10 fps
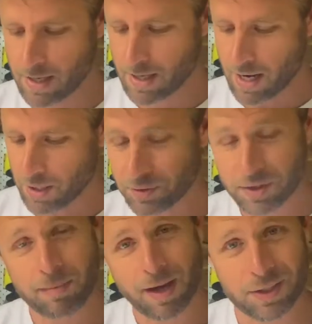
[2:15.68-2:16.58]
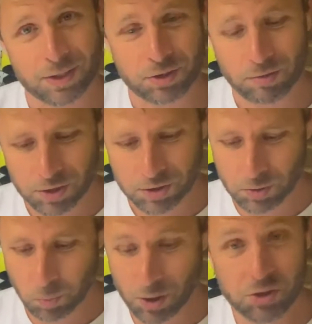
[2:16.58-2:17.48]
And the good thing about these
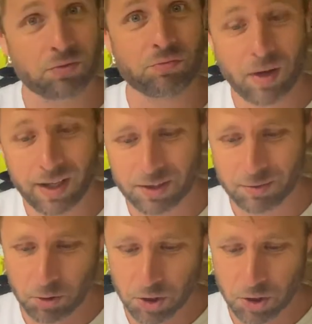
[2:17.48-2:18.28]
instructions, once you've read them,